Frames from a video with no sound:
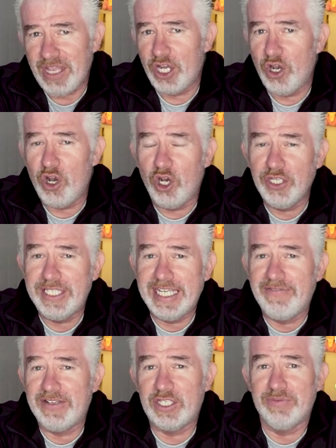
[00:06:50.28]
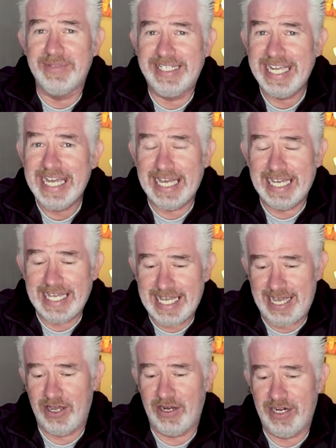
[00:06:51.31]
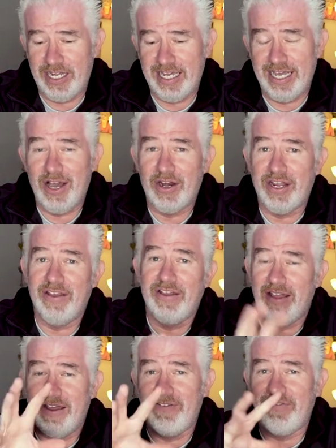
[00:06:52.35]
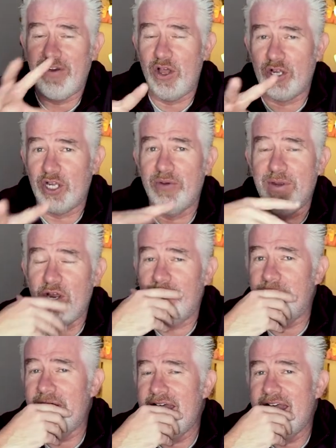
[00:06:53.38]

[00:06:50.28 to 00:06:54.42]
go hunting for some deer on a vlog coming up.